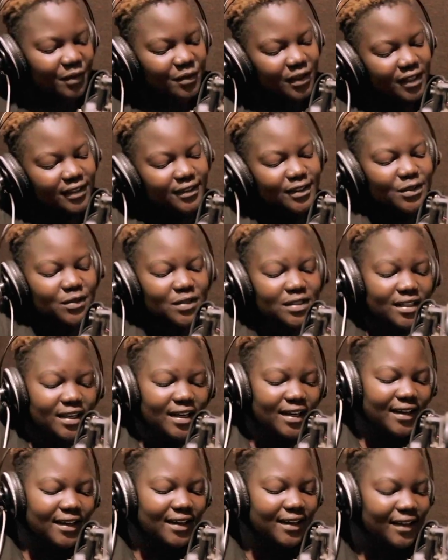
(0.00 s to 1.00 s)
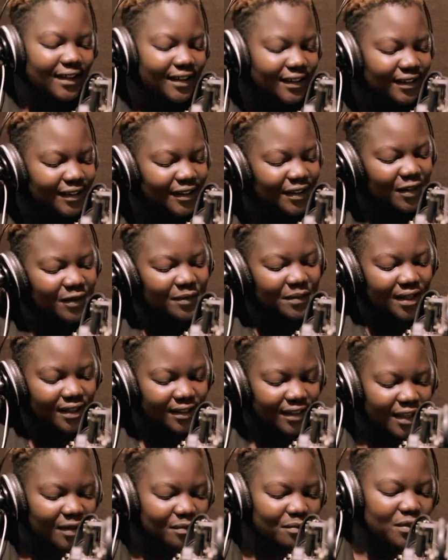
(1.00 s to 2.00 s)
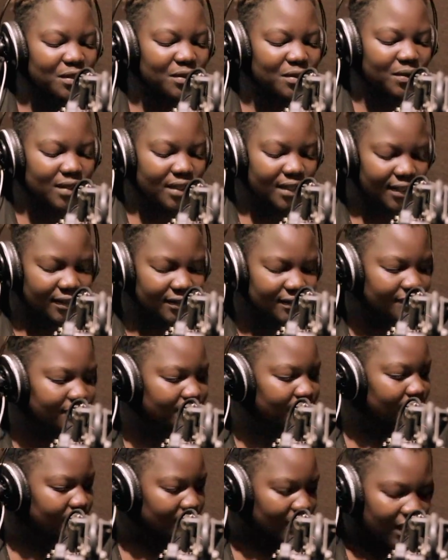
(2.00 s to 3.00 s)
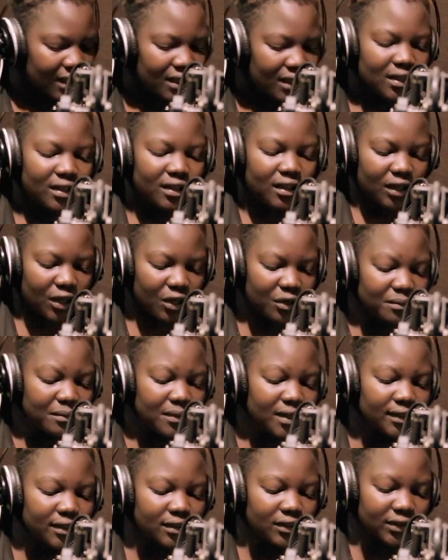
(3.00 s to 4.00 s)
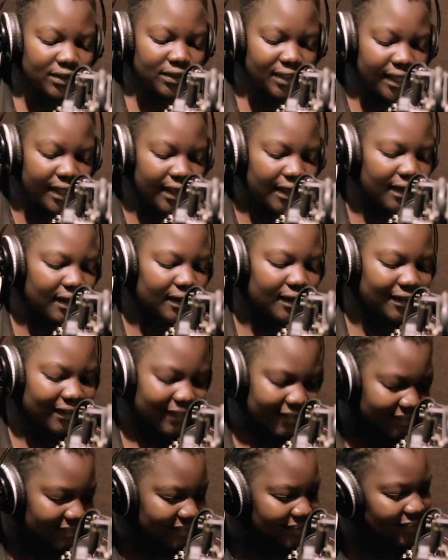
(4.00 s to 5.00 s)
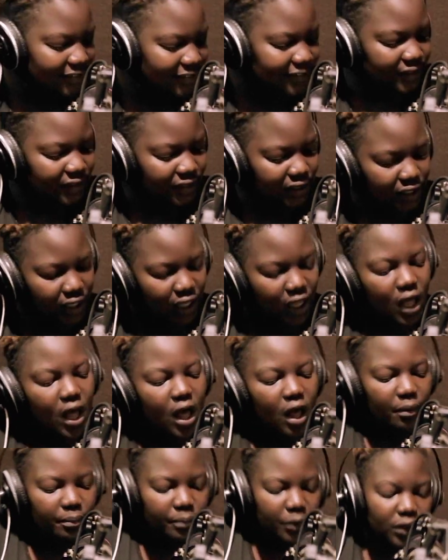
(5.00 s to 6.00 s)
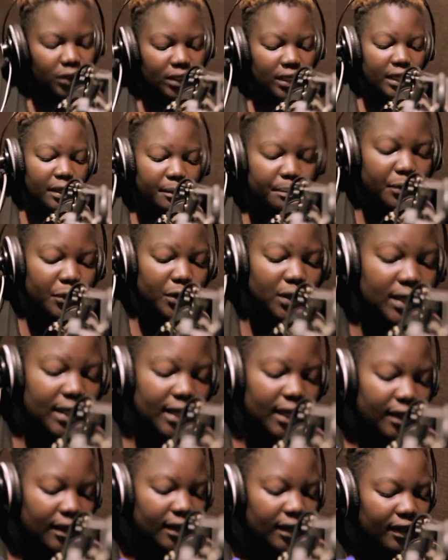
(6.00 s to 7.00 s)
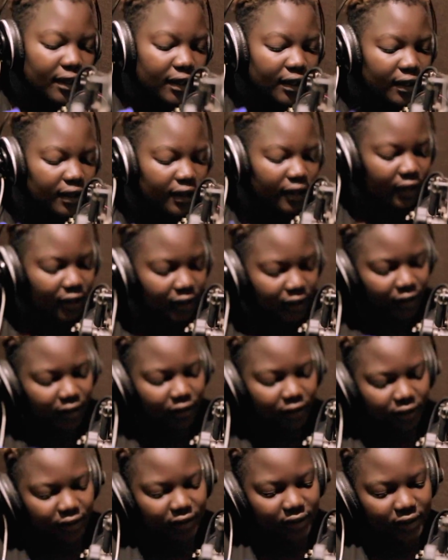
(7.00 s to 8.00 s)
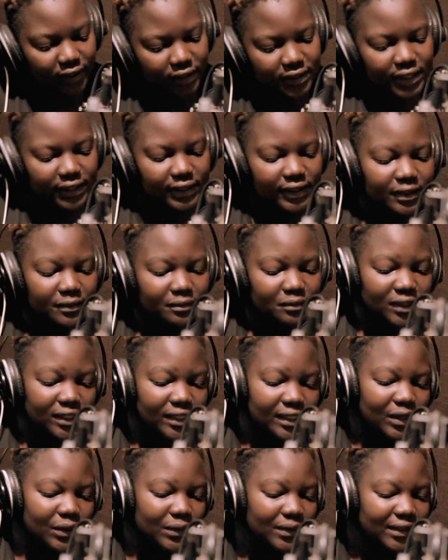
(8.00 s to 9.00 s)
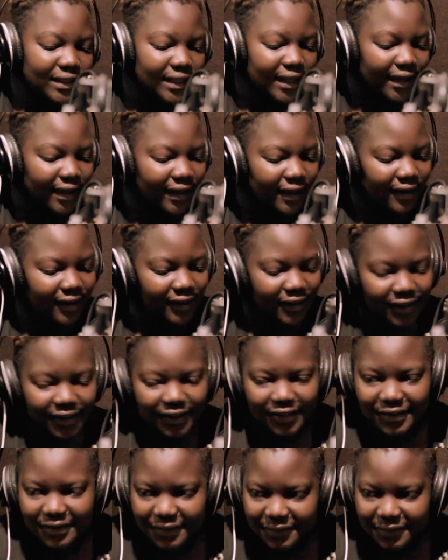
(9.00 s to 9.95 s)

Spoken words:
Piani junior gang, you're my number one. You're my only. Bully, bully. Don't leave me lonely.